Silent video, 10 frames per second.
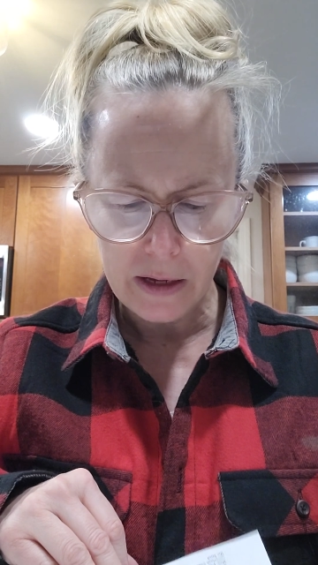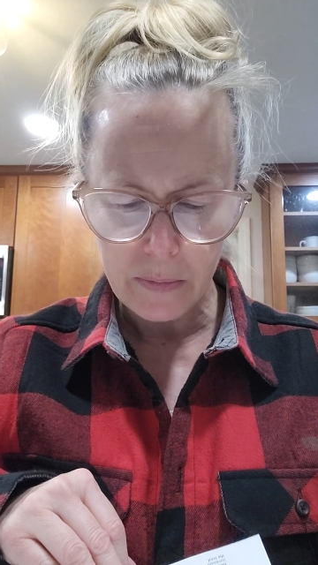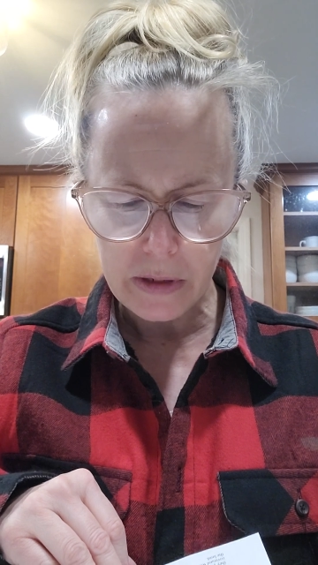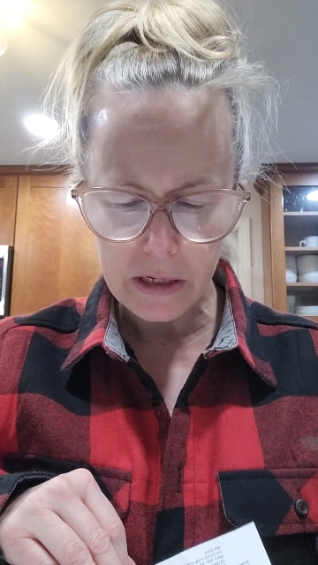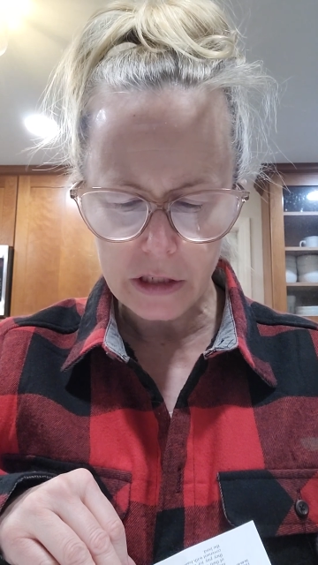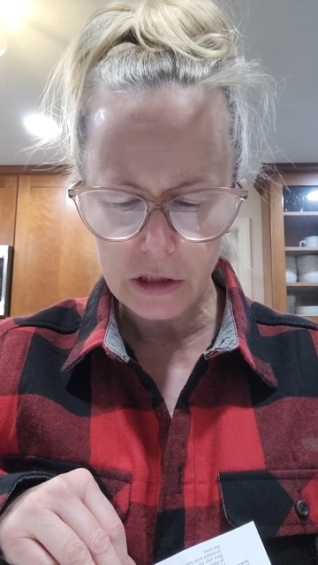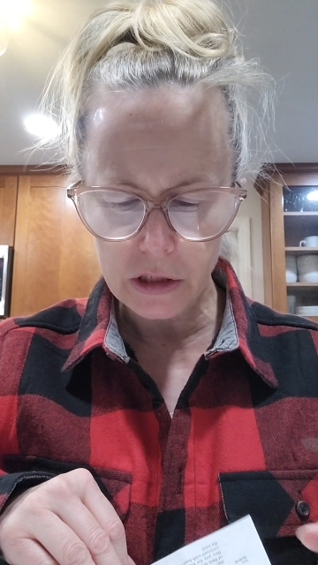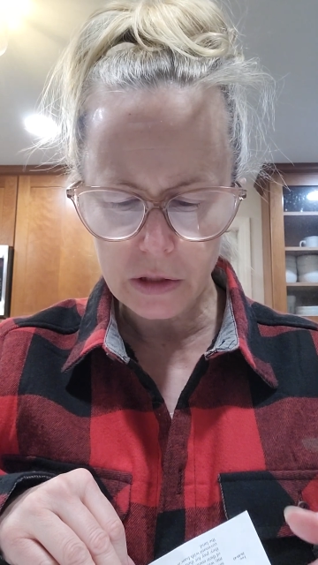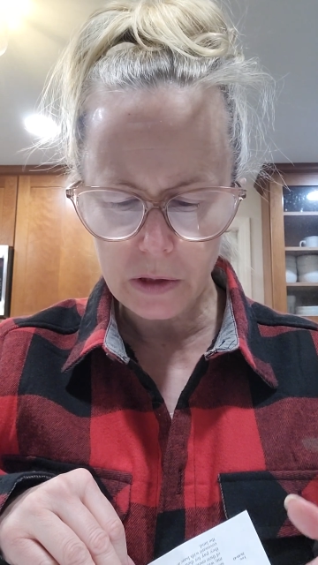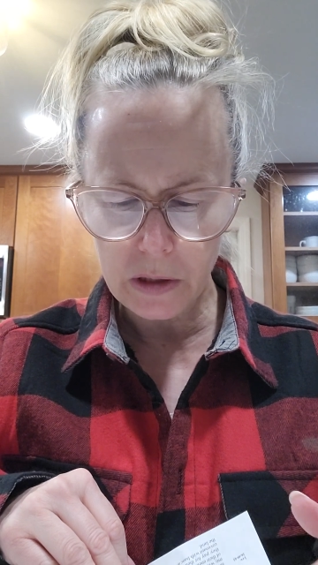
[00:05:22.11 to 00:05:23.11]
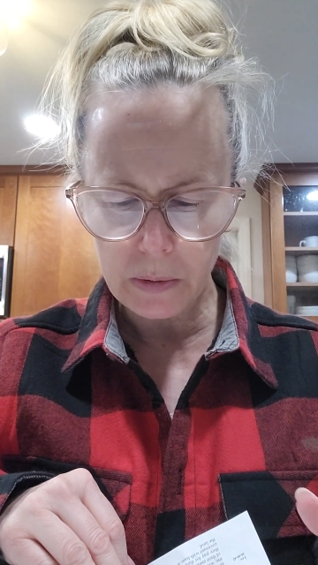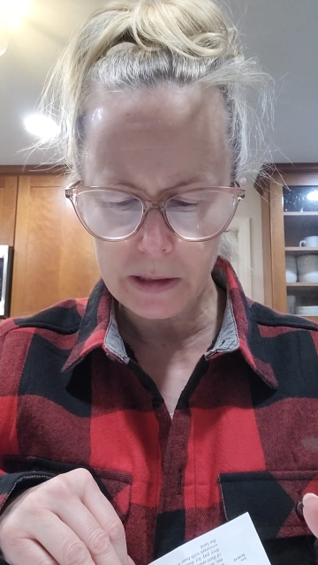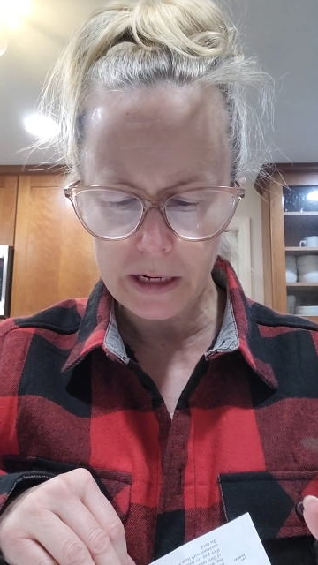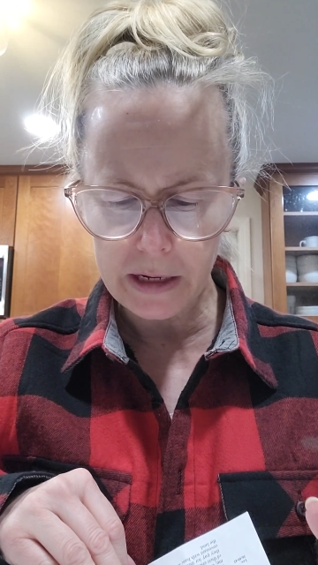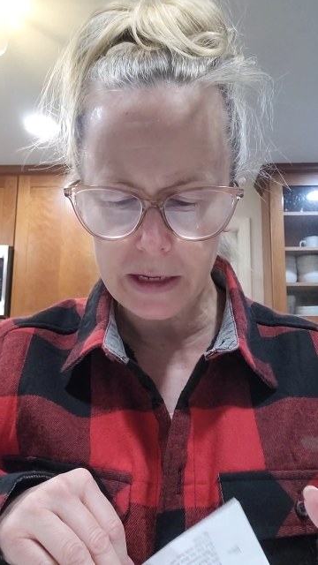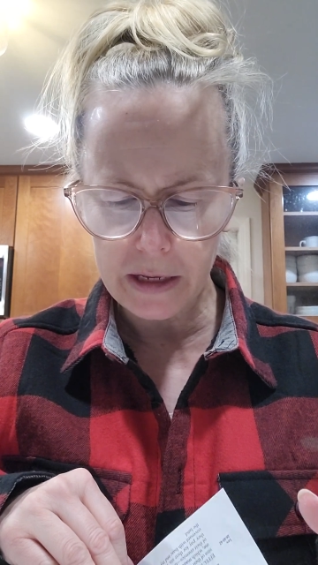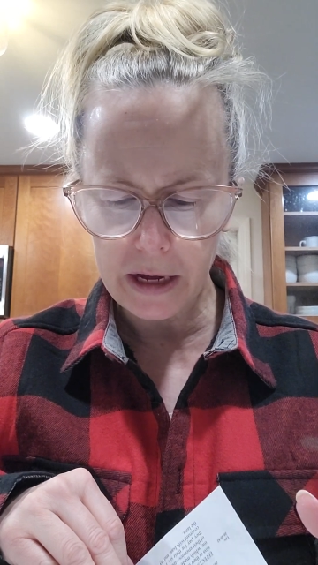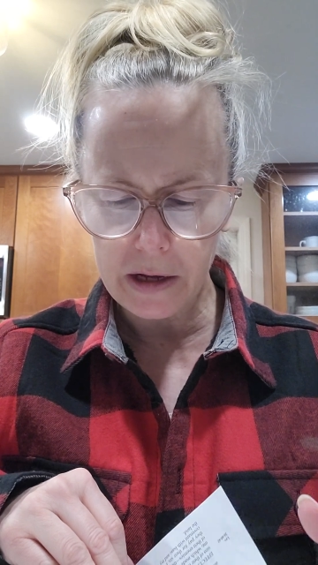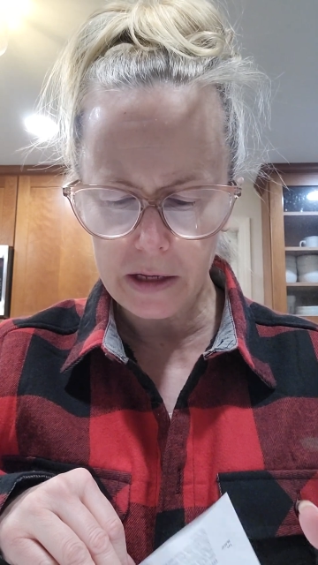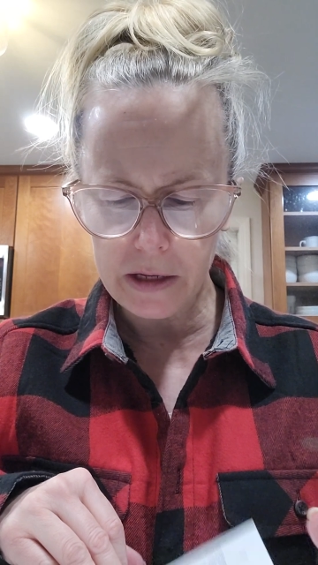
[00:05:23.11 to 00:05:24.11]
because your soil will not
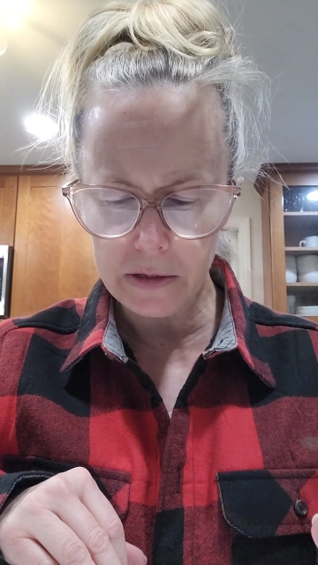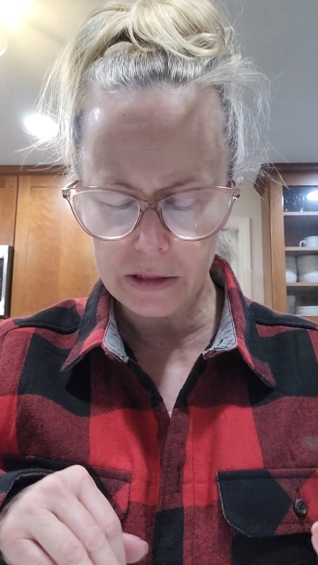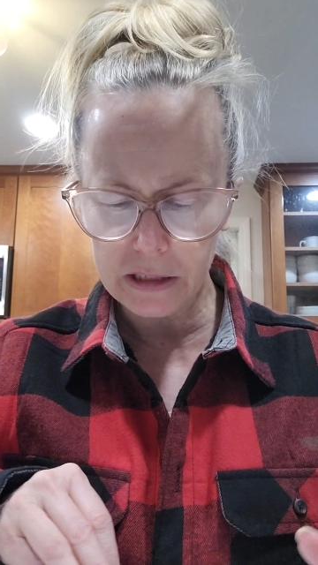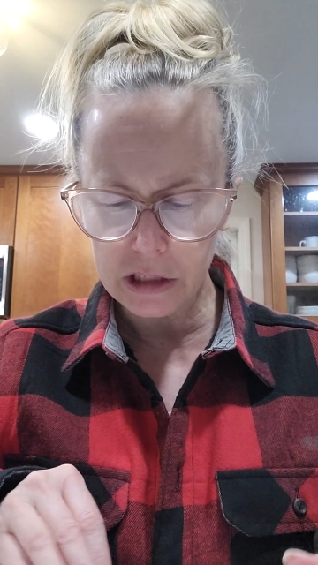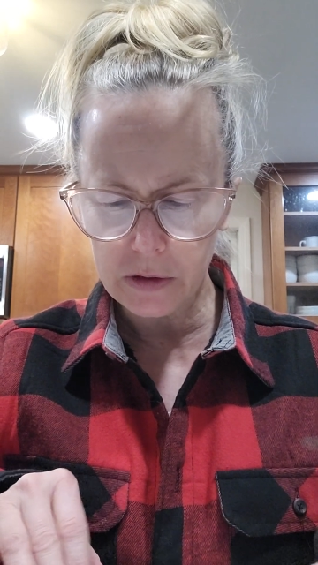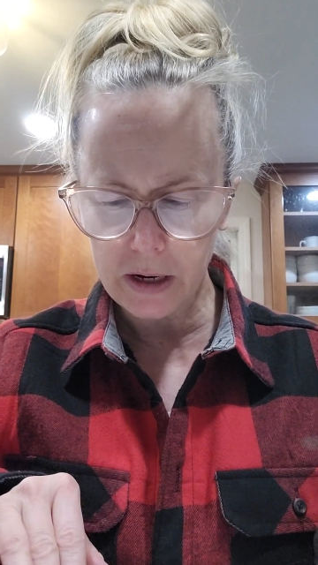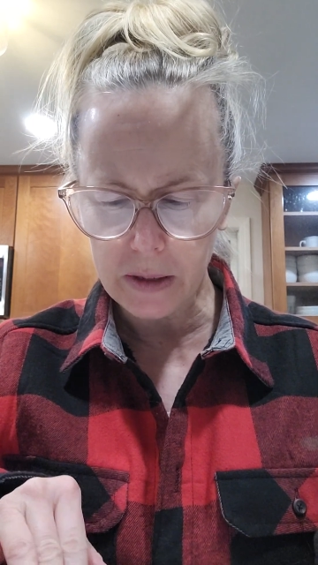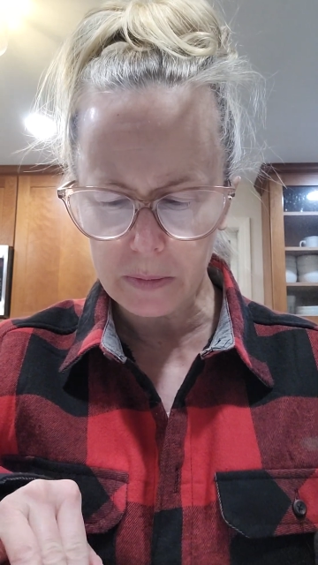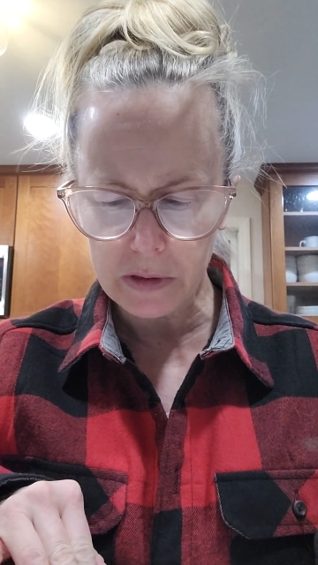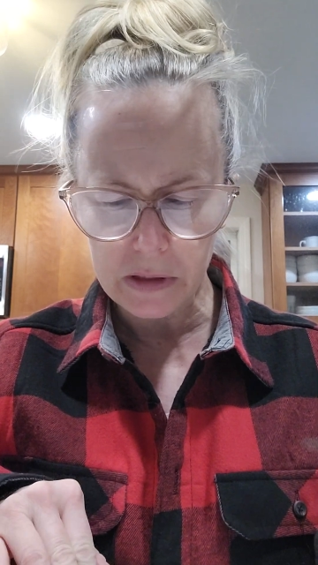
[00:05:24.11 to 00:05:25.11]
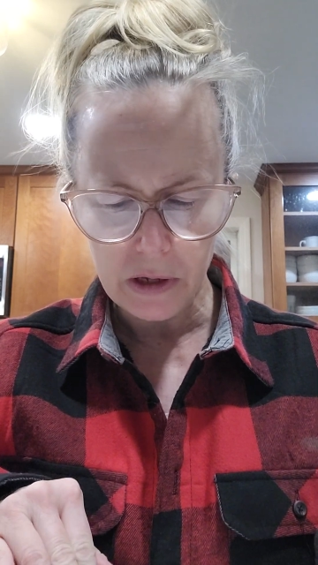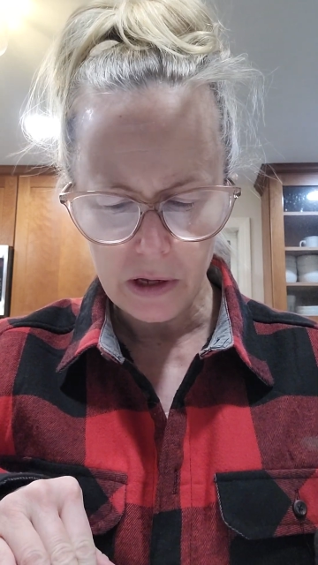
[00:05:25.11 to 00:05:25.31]
yield its crops,